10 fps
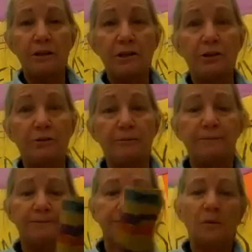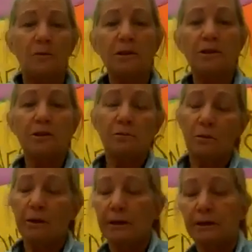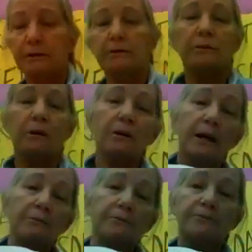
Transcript: too. Really smart kids. Okay.